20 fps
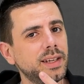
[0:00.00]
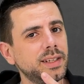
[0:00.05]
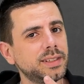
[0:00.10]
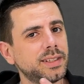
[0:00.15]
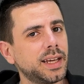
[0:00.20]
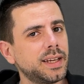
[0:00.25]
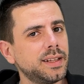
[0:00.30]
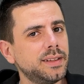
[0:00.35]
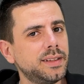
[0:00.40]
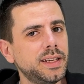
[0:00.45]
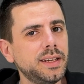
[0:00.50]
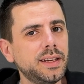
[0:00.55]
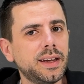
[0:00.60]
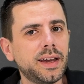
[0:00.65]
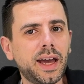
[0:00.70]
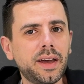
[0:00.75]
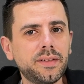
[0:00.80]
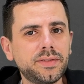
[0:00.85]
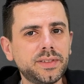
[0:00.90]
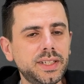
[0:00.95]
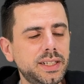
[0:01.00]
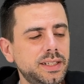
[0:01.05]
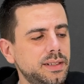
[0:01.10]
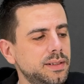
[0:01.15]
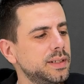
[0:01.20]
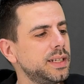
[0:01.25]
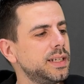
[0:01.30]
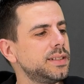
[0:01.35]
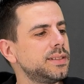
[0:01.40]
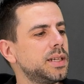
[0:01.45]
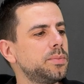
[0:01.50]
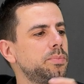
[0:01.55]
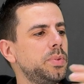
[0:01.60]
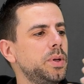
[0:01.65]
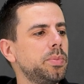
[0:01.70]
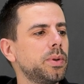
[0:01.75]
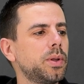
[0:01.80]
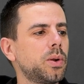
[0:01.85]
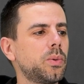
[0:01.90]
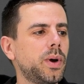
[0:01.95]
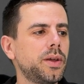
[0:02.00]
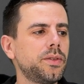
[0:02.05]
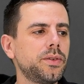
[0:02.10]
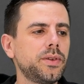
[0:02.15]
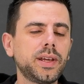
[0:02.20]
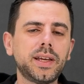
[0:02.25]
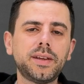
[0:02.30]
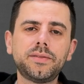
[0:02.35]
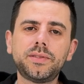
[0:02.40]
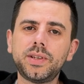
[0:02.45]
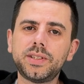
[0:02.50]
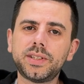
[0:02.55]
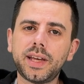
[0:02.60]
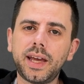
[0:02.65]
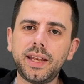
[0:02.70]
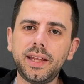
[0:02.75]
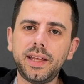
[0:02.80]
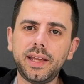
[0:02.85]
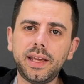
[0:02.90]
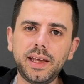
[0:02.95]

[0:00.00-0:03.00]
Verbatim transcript: Second thing I've seen is that people are wondering if there is any